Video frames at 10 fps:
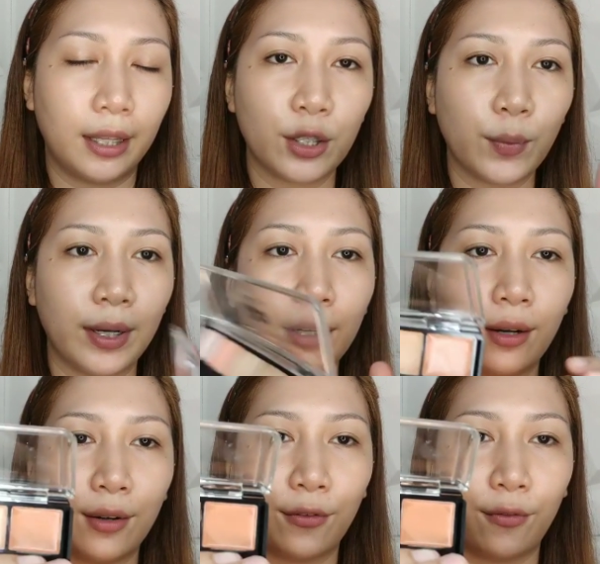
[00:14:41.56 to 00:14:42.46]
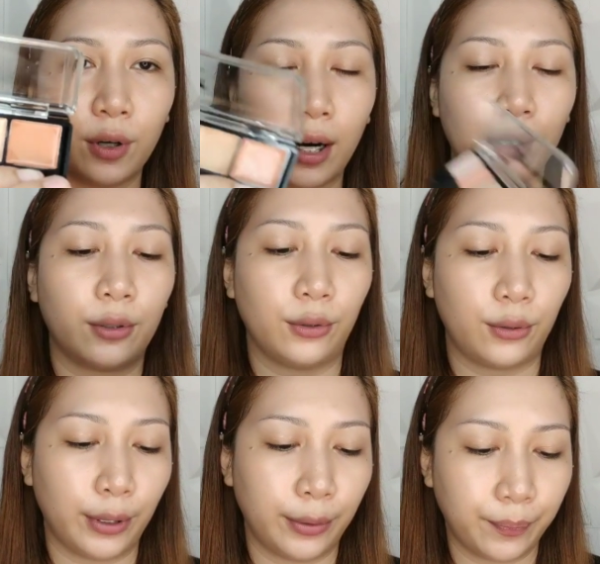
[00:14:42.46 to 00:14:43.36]
this one for our
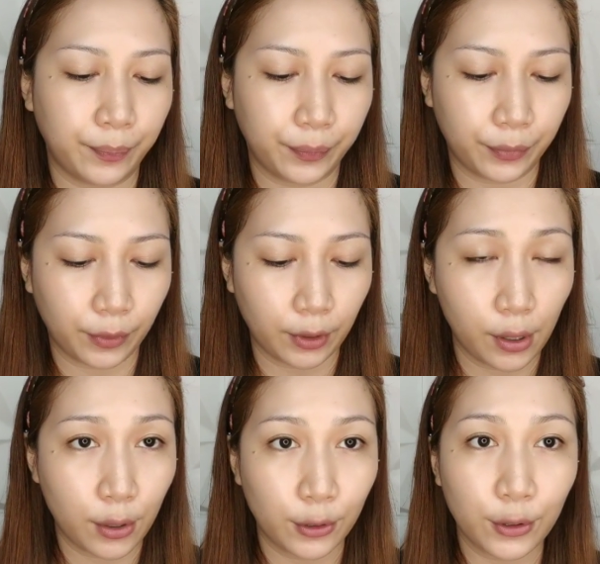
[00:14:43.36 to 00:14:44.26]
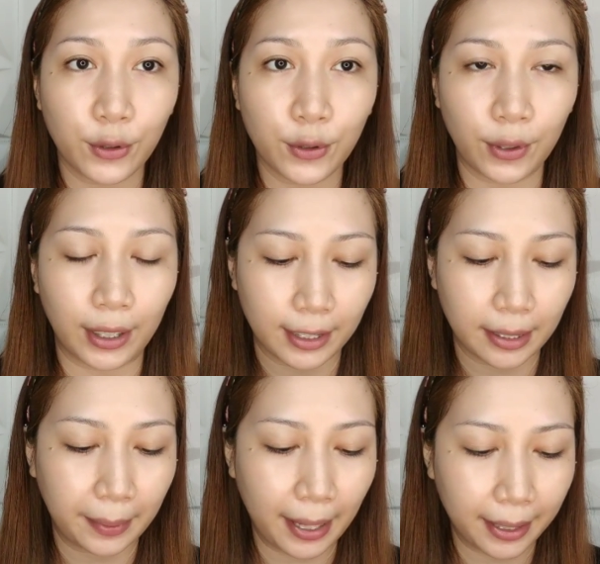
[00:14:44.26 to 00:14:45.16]
contour. So,
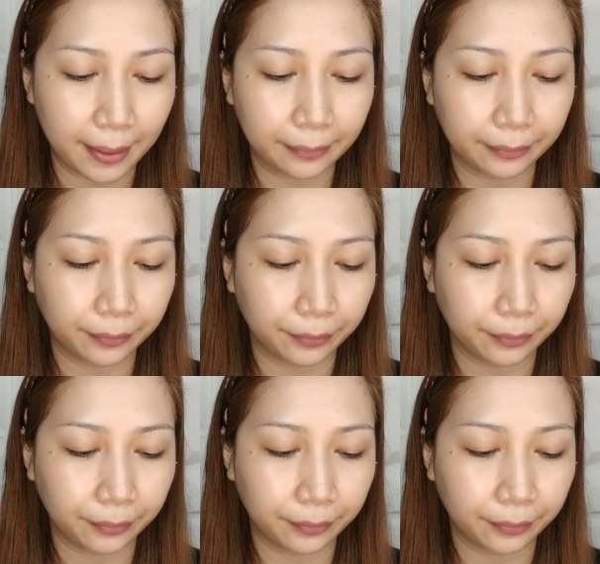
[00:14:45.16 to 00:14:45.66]
let's apply.